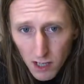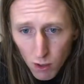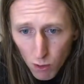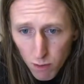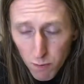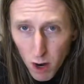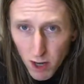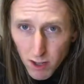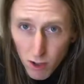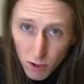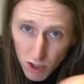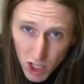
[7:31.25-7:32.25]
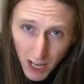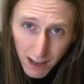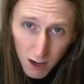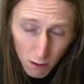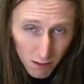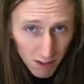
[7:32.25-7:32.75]
or smart, you check
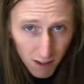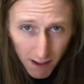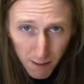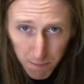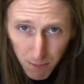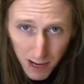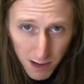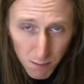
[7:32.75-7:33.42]
out my